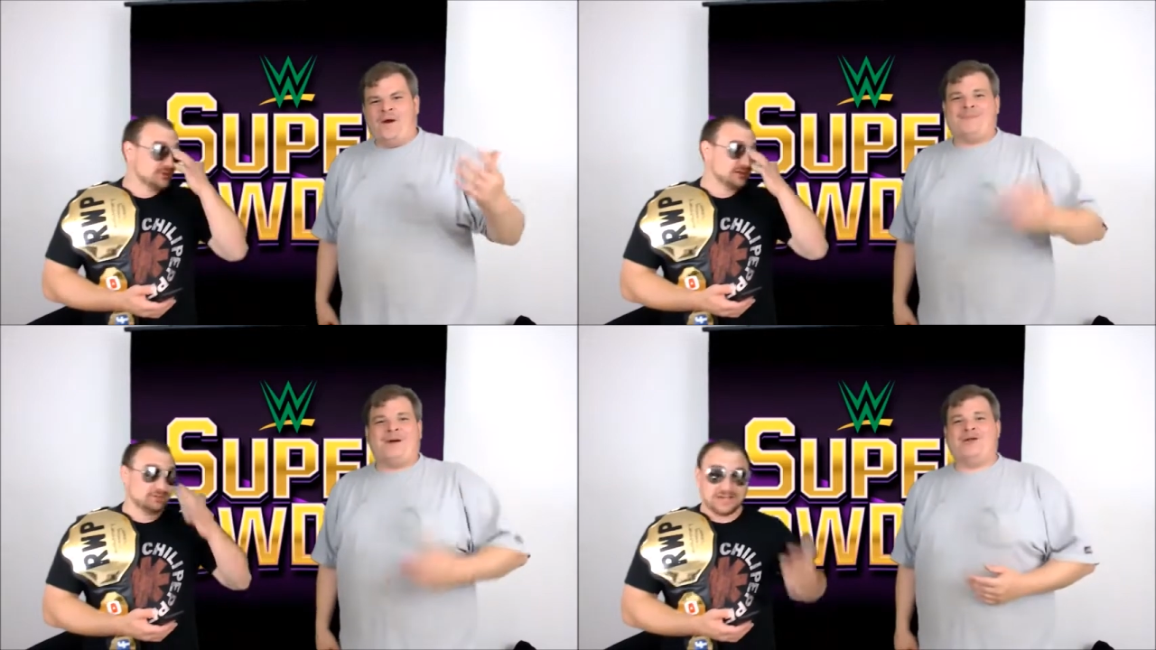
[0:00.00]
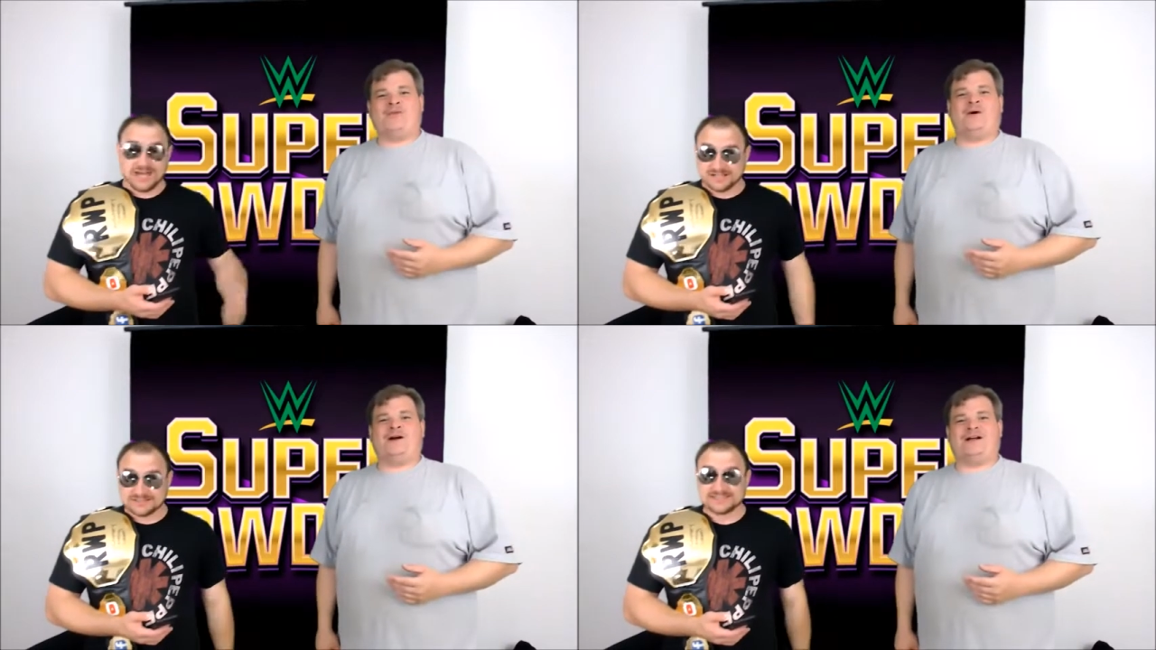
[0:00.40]
Speaker 1: We're
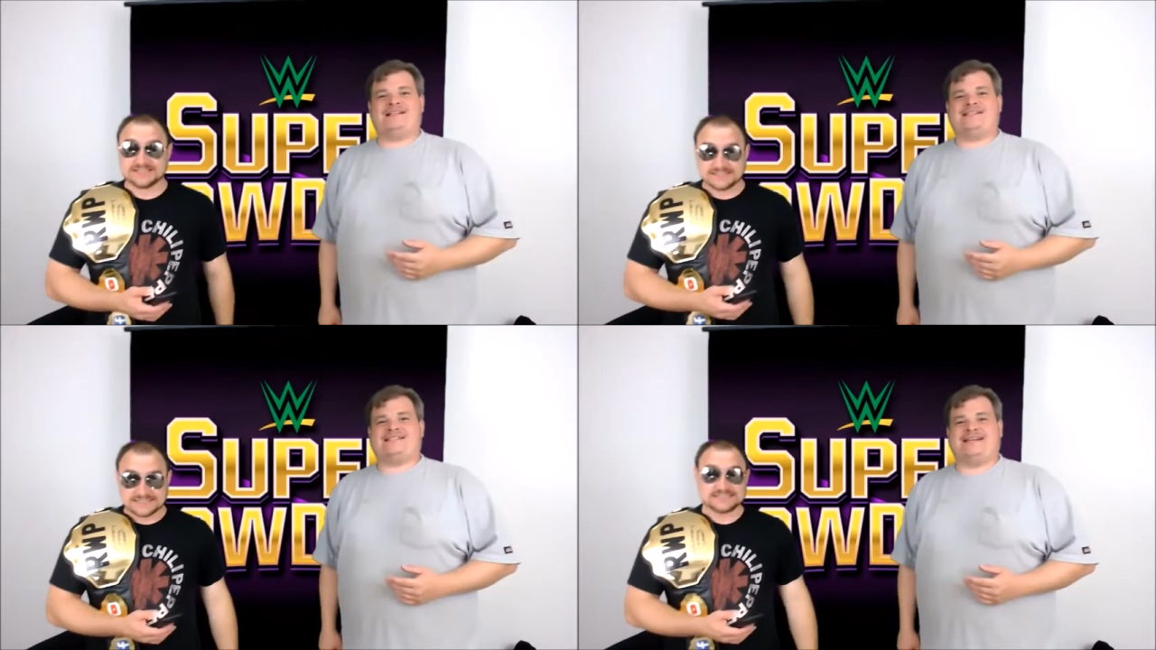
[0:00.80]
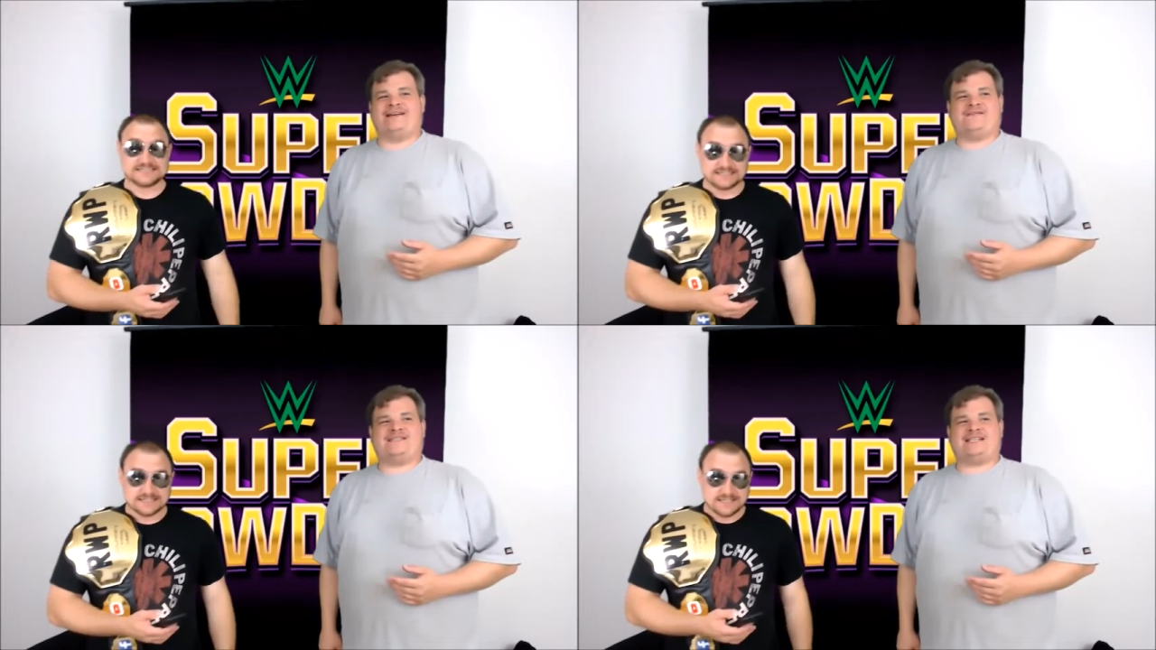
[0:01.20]
both working
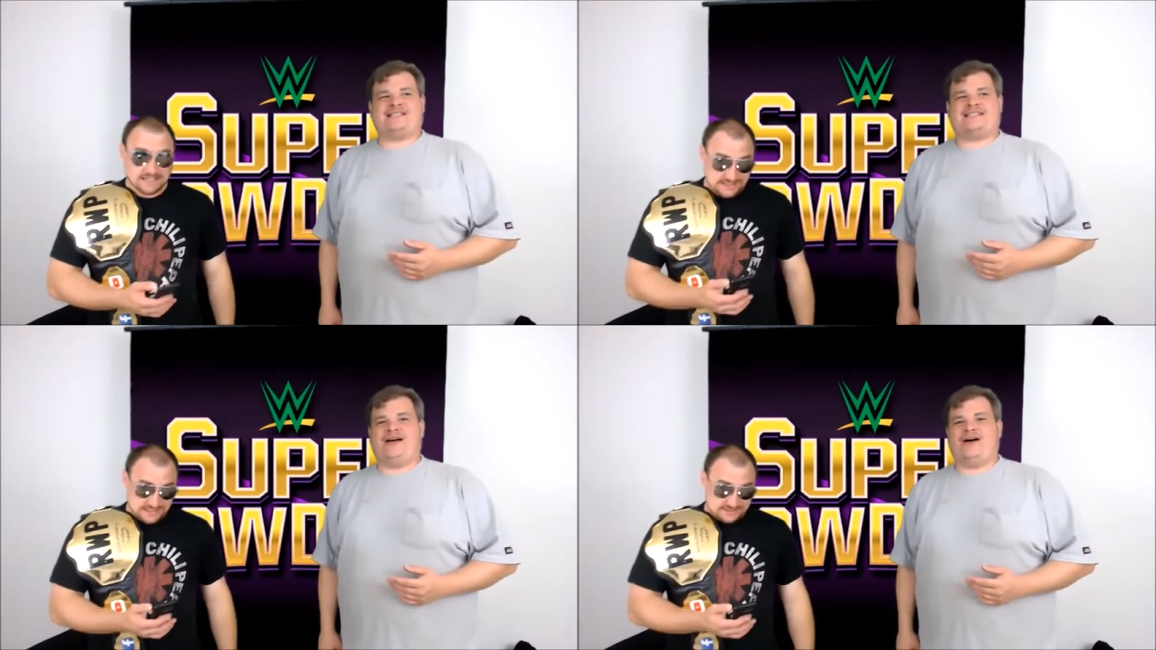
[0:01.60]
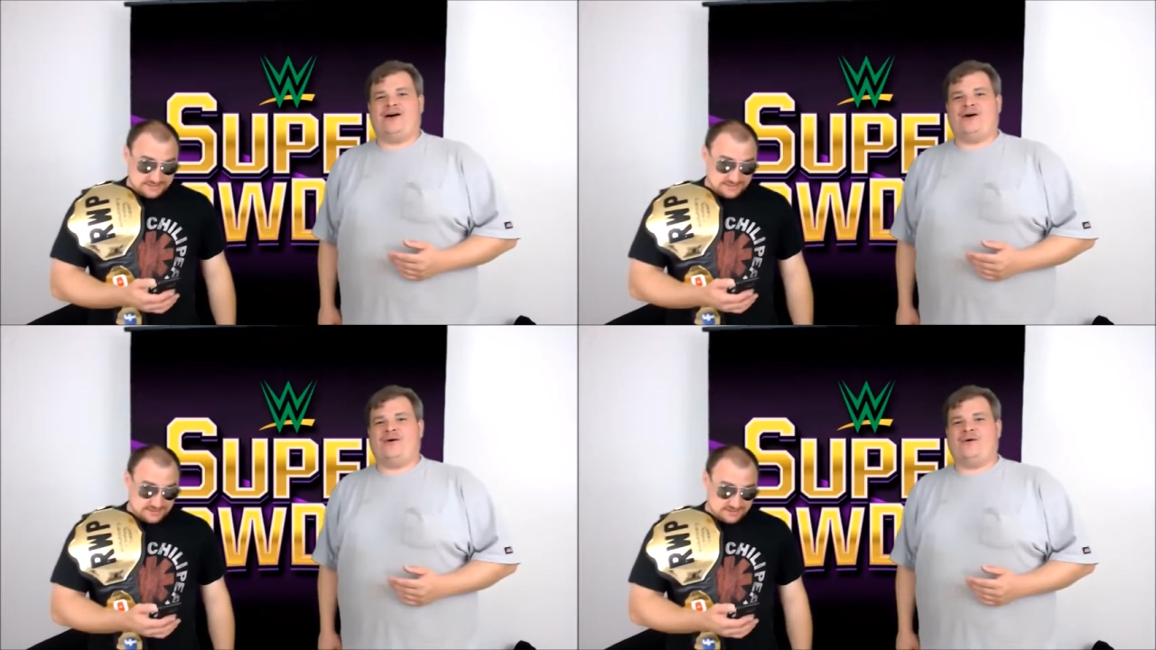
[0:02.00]
stiffs, so
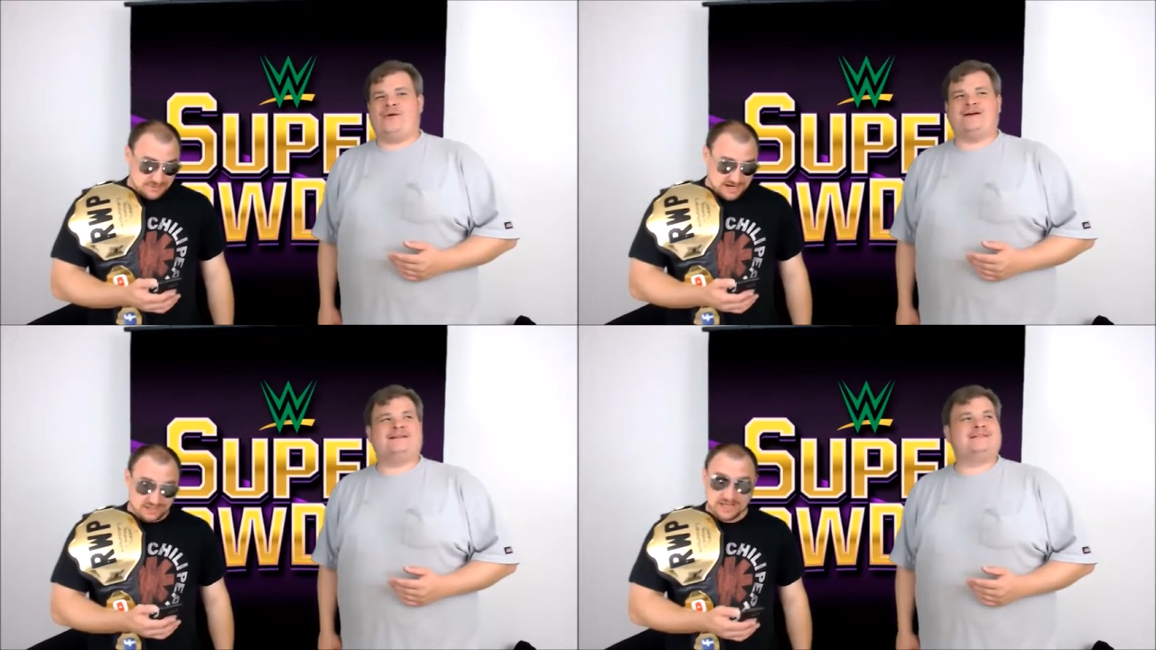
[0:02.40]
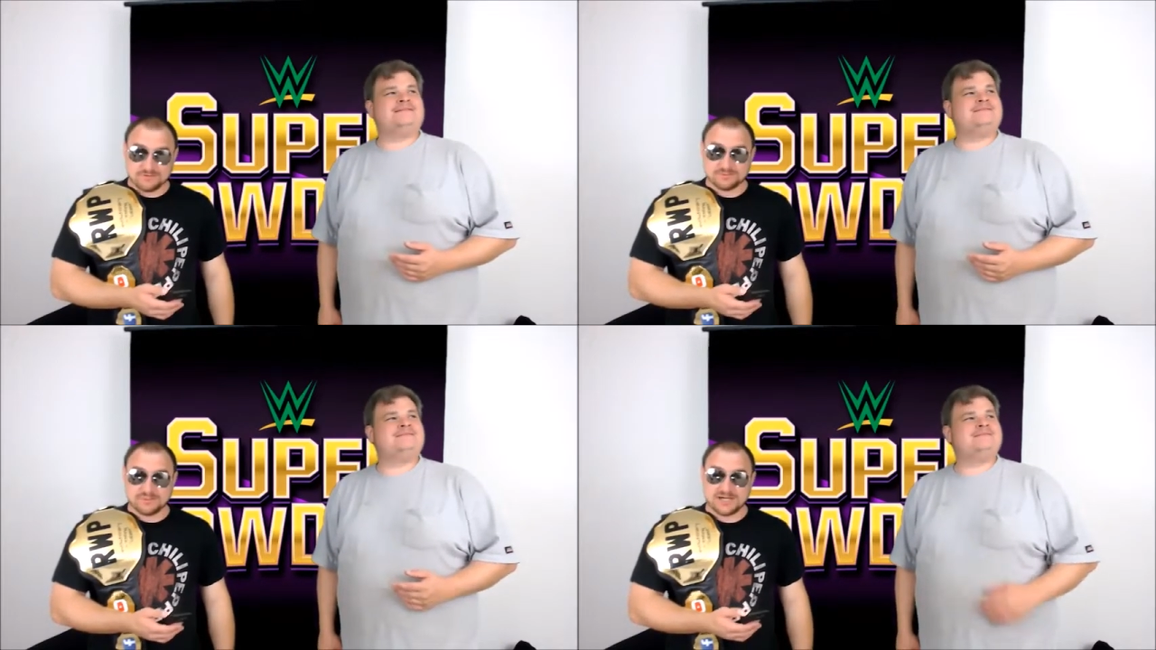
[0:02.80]
it's it's about
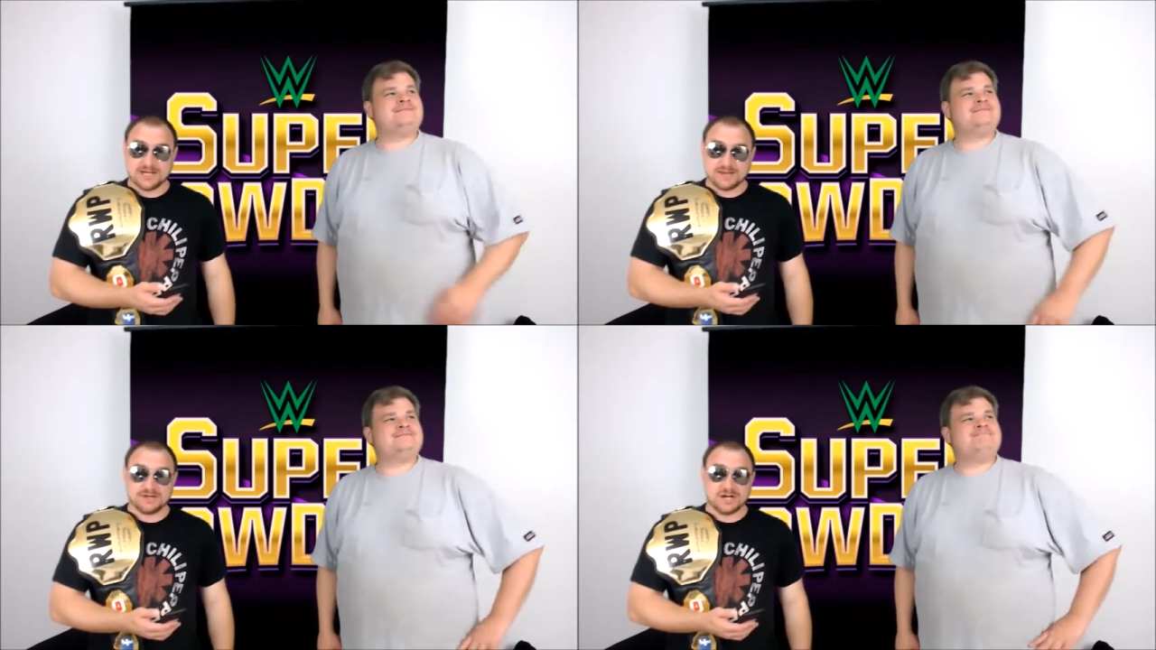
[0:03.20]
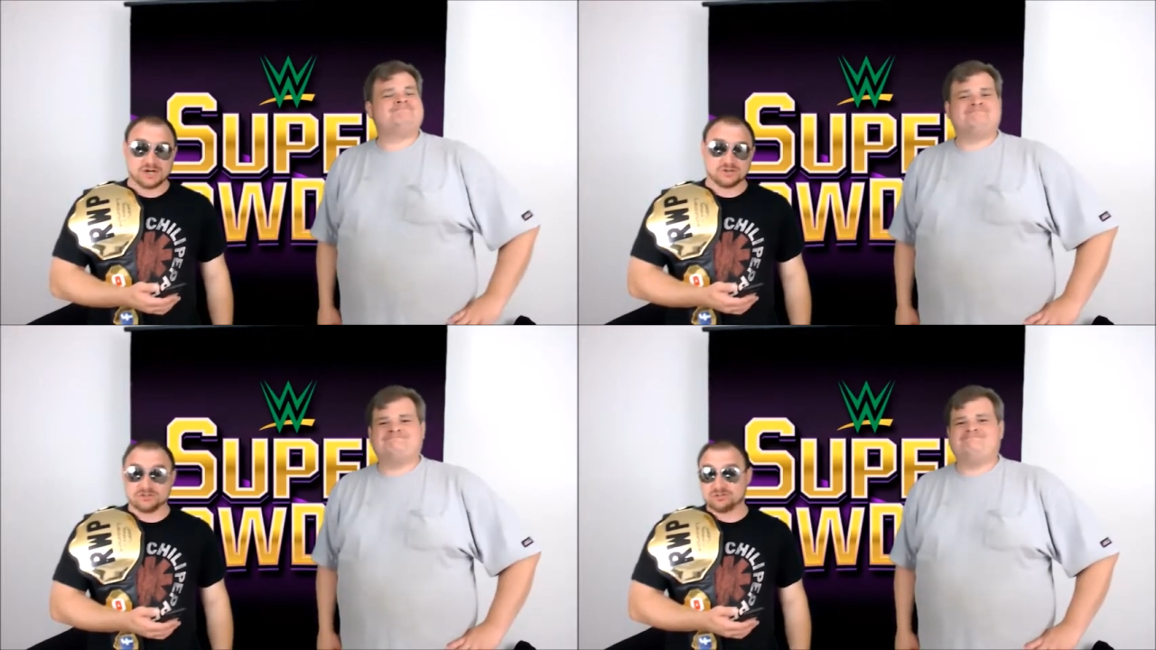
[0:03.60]
11 p.m.
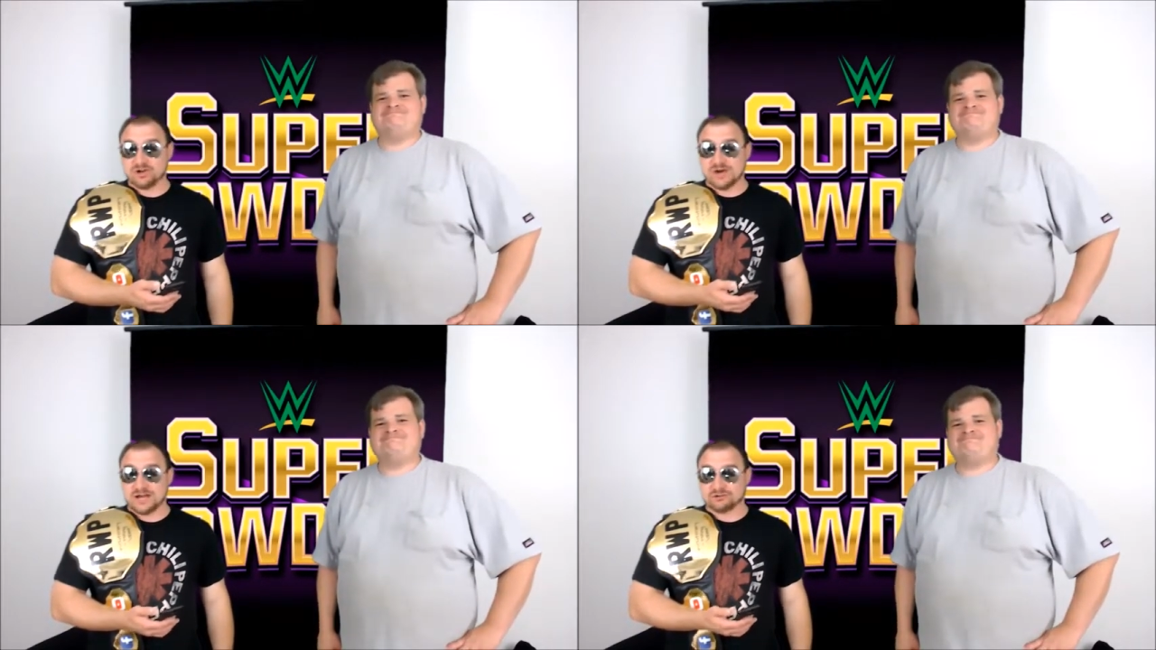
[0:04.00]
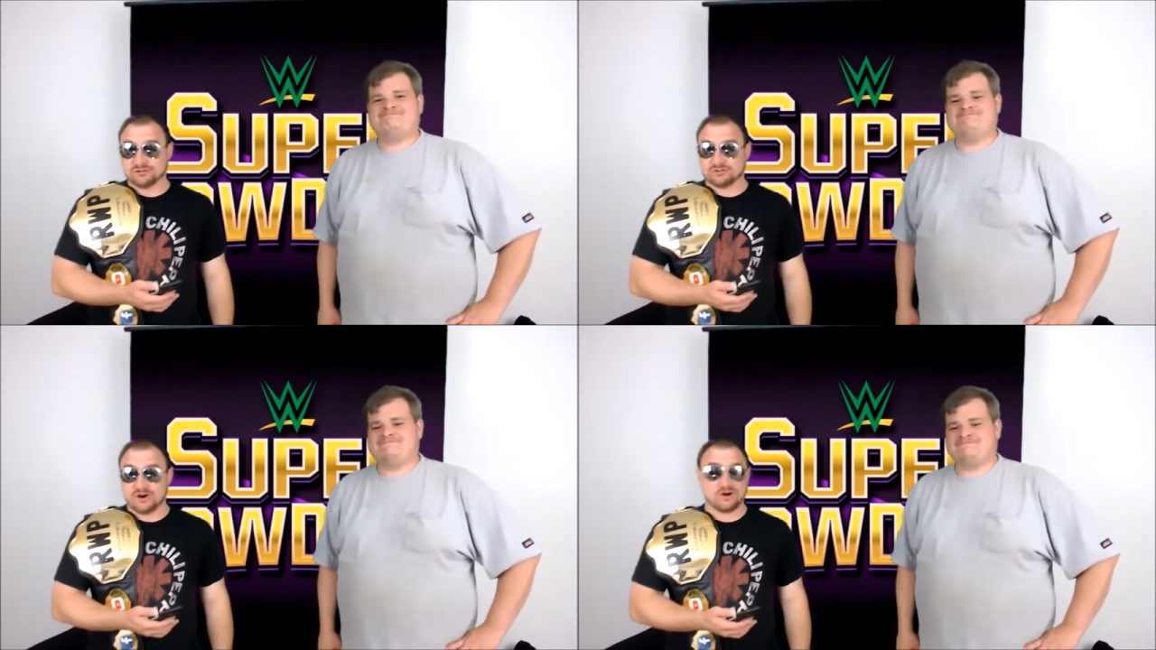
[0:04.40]
here. The show
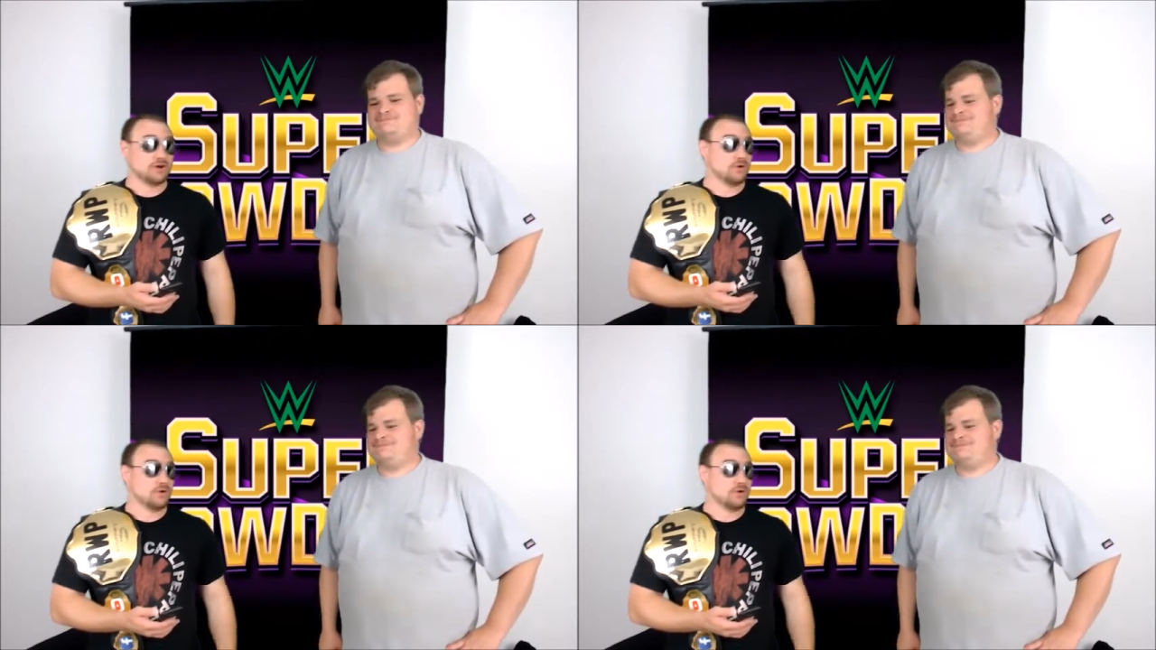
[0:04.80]
actually started at